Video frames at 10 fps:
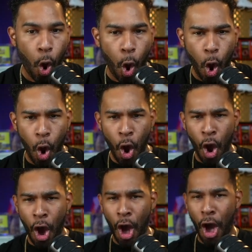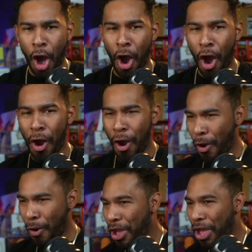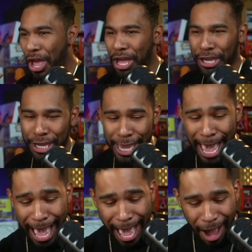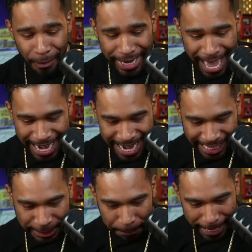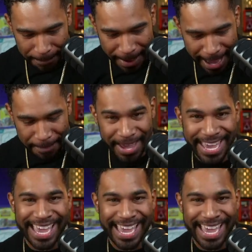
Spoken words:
Oh, yeah, we got an SP, baby.